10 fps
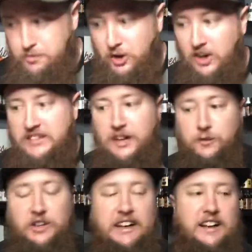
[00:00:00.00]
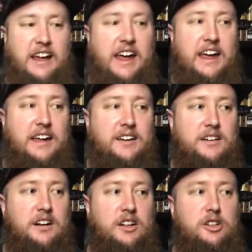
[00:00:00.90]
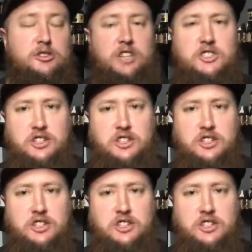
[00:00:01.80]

beard, I definitely get a, a little touch